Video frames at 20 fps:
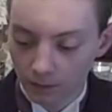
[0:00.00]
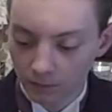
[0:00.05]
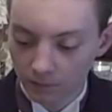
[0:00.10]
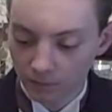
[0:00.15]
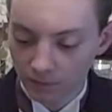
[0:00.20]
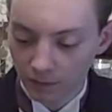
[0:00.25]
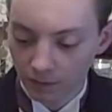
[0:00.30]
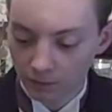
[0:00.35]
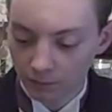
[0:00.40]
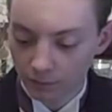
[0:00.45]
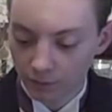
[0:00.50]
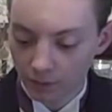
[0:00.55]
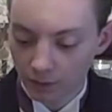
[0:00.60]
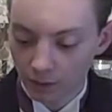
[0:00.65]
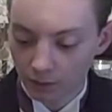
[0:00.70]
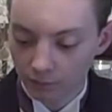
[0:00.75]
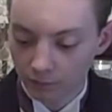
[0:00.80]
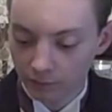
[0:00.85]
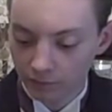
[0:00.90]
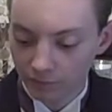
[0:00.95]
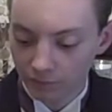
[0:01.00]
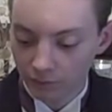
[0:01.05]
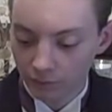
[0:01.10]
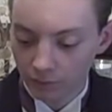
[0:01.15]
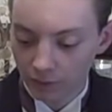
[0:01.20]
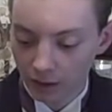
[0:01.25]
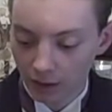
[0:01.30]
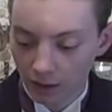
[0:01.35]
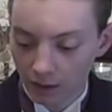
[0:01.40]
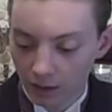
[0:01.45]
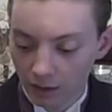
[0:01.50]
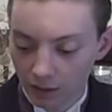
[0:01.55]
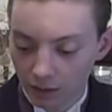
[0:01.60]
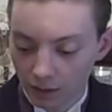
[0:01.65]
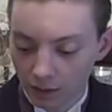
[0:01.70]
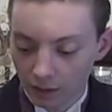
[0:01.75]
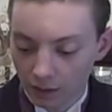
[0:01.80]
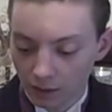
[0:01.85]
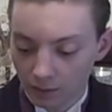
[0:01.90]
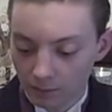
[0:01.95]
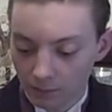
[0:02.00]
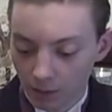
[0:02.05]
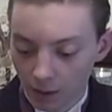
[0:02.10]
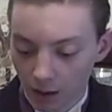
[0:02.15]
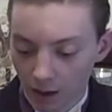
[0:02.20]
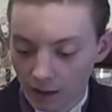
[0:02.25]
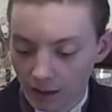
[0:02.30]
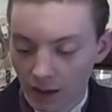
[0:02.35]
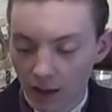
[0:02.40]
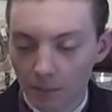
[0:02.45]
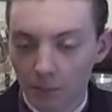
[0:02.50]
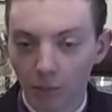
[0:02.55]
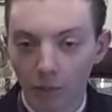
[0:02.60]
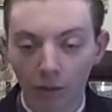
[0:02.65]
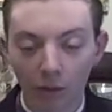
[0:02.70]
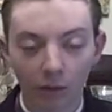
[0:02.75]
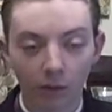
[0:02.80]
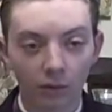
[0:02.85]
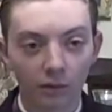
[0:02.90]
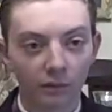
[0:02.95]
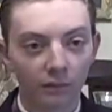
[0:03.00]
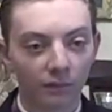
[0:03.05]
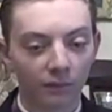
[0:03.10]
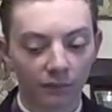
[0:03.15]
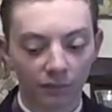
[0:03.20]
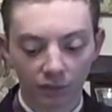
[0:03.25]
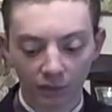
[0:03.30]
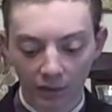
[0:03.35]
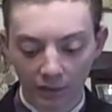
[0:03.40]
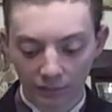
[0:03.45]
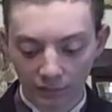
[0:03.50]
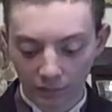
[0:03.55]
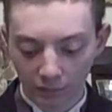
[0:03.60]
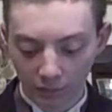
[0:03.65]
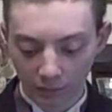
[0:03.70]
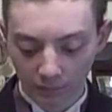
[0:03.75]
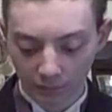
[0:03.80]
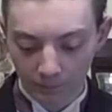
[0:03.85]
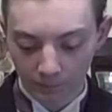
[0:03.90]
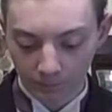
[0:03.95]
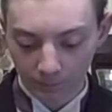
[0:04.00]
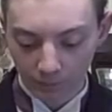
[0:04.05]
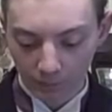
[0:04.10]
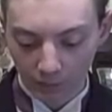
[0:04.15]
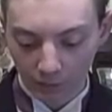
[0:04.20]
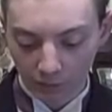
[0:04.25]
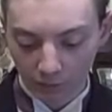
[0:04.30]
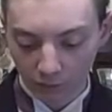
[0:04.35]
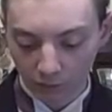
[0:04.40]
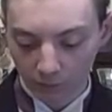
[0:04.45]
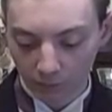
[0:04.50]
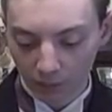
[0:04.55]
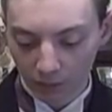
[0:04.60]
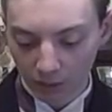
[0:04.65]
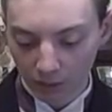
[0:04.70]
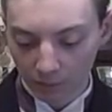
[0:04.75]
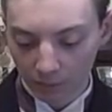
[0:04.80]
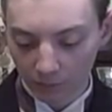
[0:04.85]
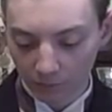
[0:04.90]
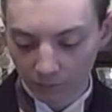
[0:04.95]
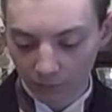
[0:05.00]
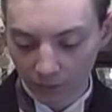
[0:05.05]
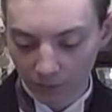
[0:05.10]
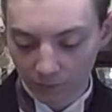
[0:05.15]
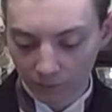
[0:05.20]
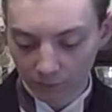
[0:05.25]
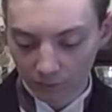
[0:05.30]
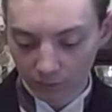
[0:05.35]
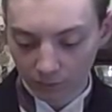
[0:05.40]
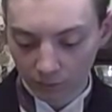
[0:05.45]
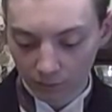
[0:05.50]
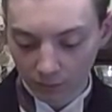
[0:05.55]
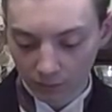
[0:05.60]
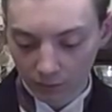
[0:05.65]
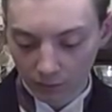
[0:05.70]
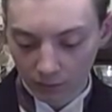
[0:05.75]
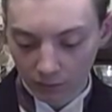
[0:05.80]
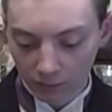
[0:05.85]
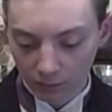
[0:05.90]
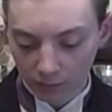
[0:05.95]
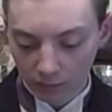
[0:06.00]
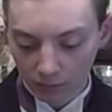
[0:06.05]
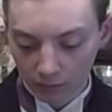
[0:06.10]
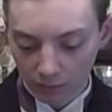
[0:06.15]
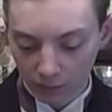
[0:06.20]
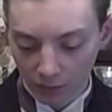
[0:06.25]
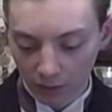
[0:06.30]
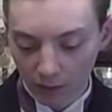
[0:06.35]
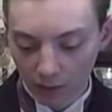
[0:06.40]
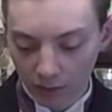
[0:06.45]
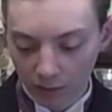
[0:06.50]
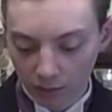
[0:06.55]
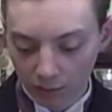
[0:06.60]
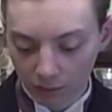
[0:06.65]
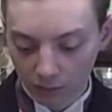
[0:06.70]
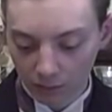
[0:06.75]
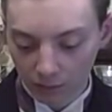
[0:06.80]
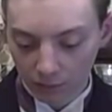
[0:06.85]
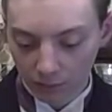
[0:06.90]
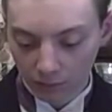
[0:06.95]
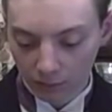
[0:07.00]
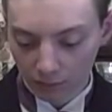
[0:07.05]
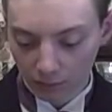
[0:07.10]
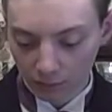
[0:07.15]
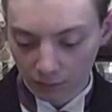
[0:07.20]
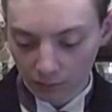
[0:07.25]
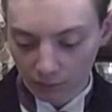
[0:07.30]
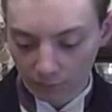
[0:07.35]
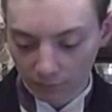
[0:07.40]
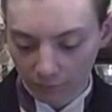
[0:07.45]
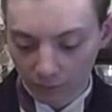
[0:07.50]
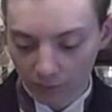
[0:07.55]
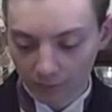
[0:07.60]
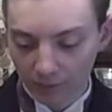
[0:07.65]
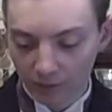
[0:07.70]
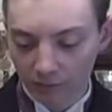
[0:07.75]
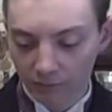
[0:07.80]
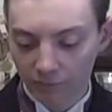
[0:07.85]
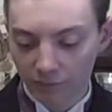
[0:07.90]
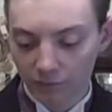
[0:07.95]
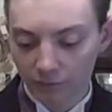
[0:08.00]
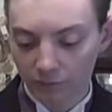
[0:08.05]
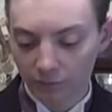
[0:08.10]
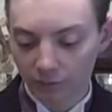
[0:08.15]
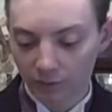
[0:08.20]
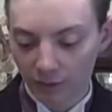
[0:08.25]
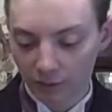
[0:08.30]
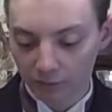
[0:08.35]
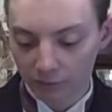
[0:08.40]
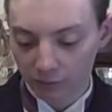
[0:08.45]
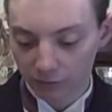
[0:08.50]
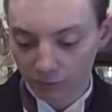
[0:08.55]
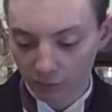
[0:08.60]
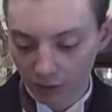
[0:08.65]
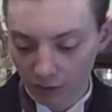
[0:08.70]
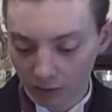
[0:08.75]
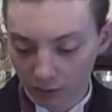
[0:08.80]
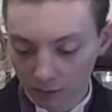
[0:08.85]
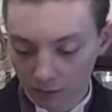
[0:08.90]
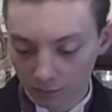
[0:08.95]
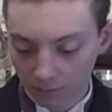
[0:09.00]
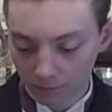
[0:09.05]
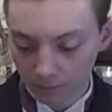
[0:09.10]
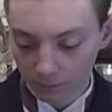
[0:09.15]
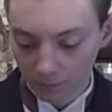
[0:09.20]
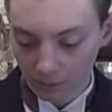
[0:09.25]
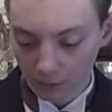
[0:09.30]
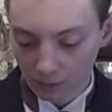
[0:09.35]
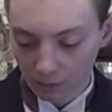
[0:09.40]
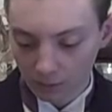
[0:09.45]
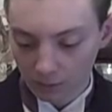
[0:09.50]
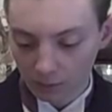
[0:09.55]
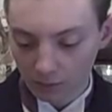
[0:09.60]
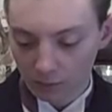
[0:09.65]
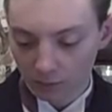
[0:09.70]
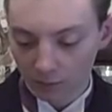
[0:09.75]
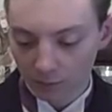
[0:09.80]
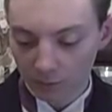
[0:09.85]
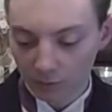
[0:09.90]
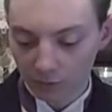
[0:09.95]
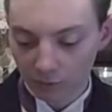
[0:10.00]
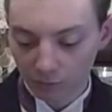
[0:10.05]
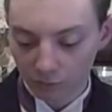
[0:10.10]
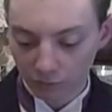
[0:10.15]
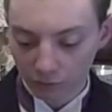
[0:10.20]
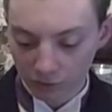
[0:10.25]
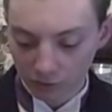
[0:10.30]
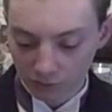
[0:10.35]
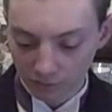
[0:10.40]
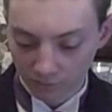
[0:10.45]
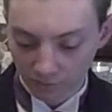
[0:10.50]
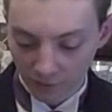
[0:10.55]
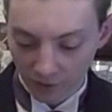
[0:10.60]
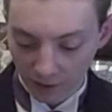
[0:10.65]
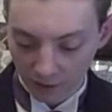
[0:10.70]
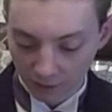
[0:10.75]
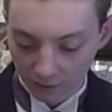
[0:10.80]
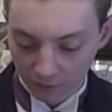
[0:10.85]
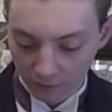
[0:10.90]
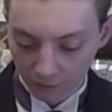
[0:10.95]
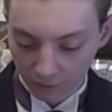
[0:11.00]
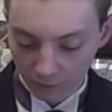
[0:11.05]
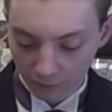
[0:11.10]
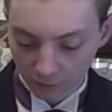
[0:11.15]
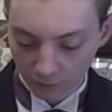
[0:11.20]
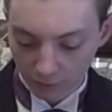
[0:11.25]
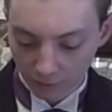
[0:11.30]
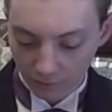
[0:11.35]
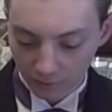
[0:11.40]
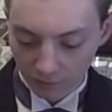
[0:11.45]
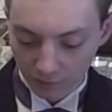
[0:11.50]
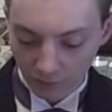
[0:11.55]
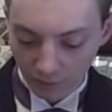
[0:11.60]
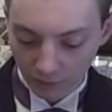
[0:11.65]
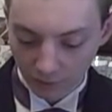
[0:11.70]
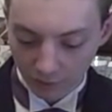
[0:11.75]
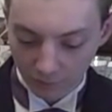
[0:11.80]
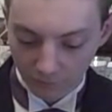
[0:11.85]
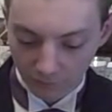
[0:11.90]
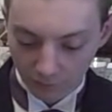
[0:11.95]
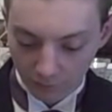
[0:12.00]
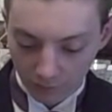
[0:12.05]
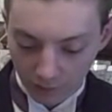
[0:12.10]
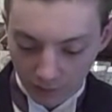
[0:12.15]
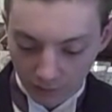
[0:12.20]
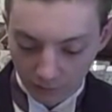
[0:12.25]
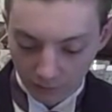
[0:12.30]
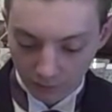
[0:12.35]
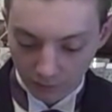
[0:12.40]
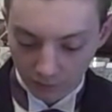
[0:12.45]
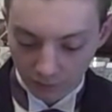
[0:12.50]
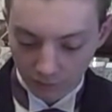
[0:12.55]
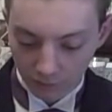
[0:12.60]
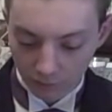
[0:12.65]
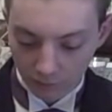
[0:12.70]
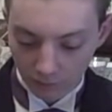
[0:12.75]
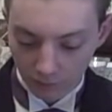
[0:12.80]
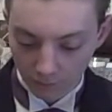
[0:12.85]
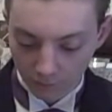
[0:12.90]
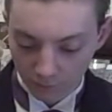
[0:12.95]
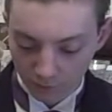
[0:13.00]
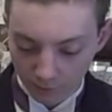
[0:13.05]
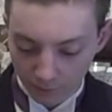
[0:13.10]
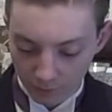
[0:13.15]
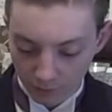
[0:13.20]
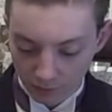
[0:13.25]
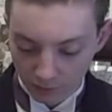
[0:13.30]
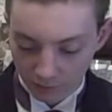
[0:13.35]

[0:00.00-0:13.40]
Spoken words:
Today we are reviewing pineapple flavor. So pineapple flavored Gurrnaid, vitamin infused energy drink. Some of your nutrition facts here. Serving size 8 fluid ounces, 2 servings per